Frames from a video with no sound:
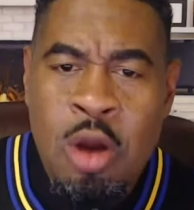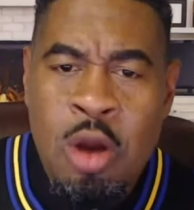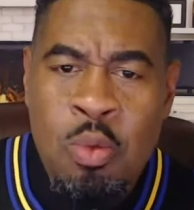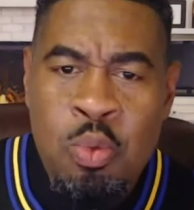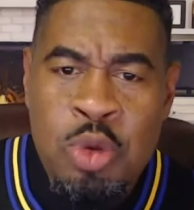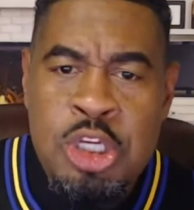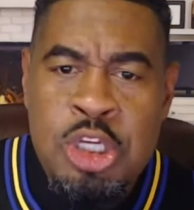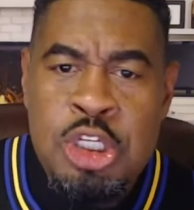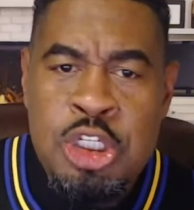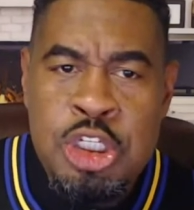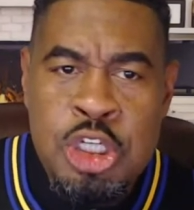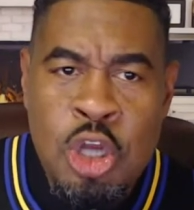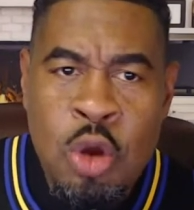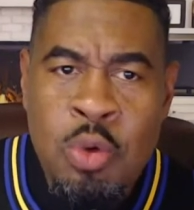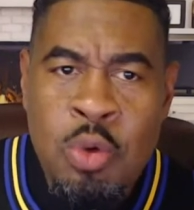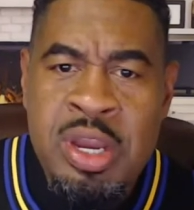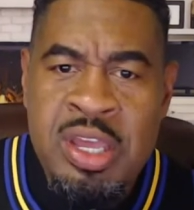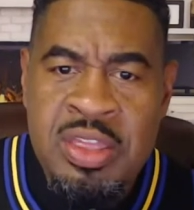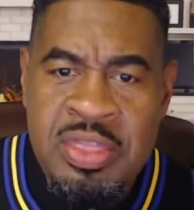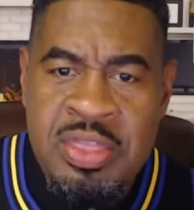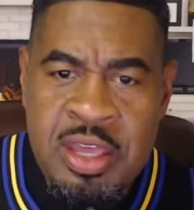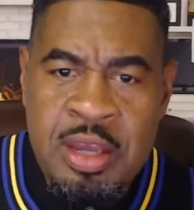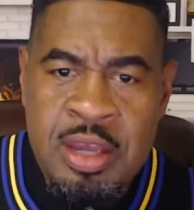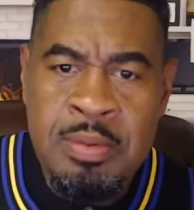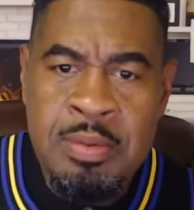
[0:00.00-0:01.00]
are we
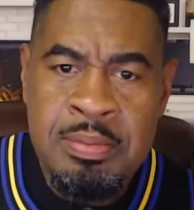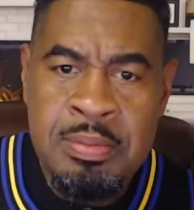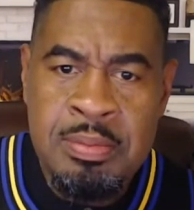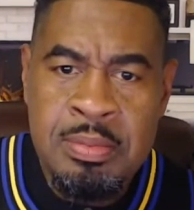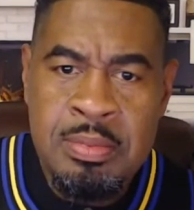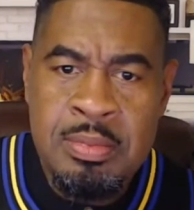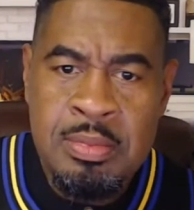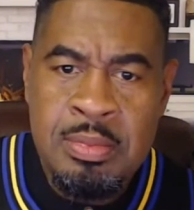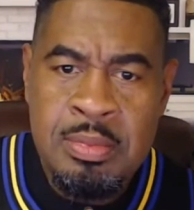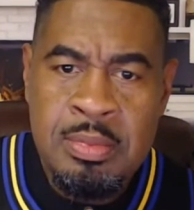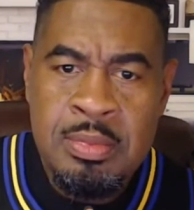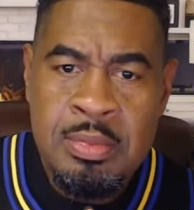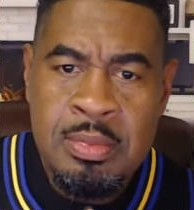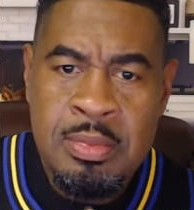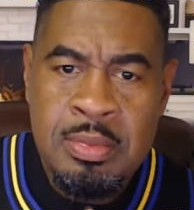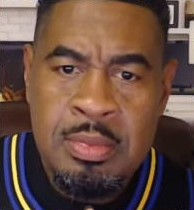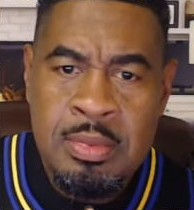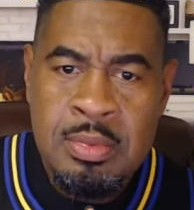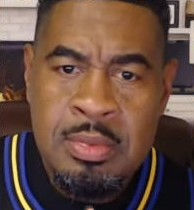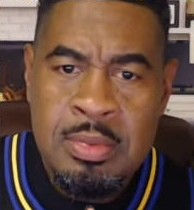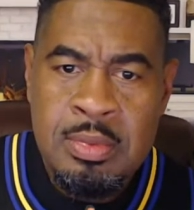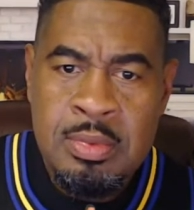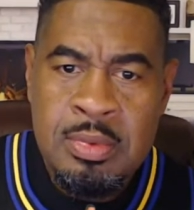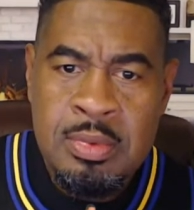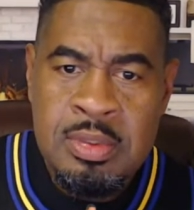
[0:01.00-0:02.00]
showing them
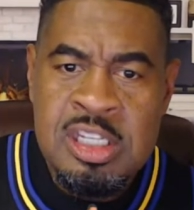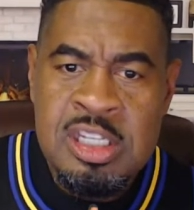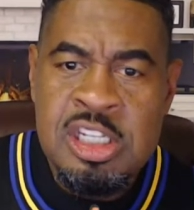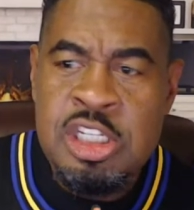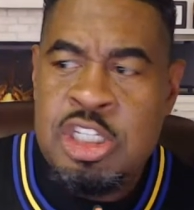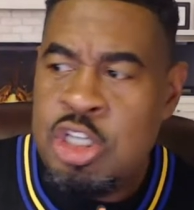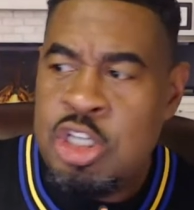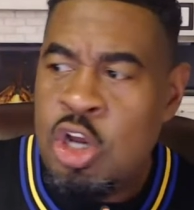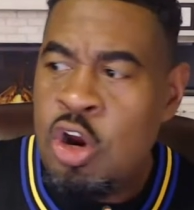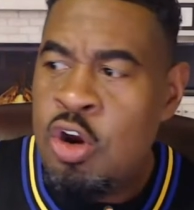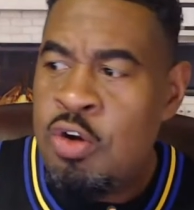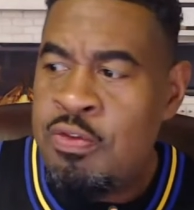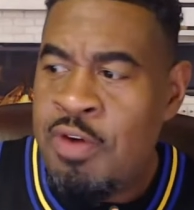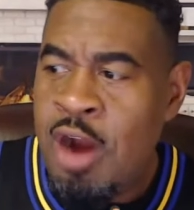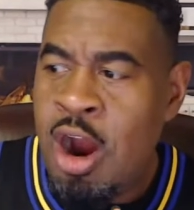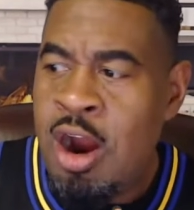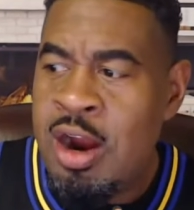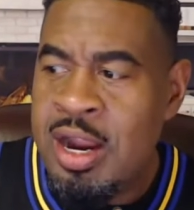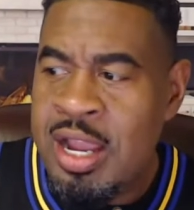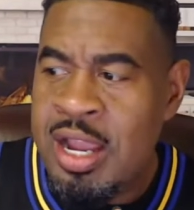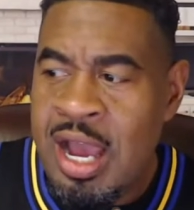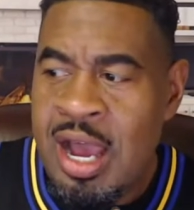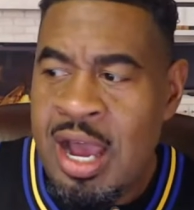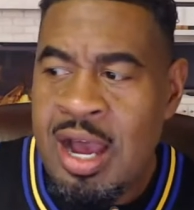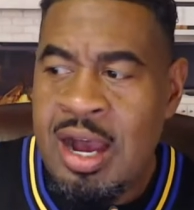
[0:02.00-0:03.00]
to serve
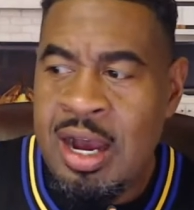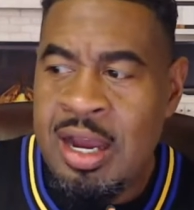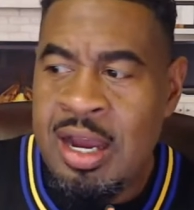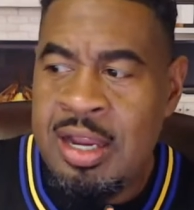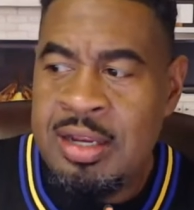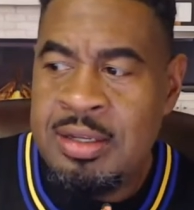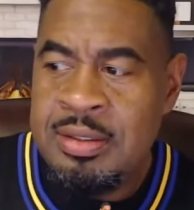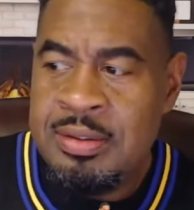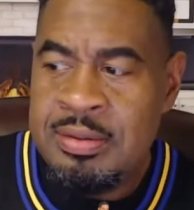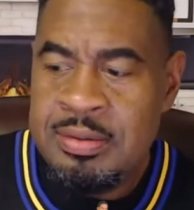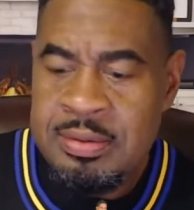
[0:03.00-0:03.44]
our God?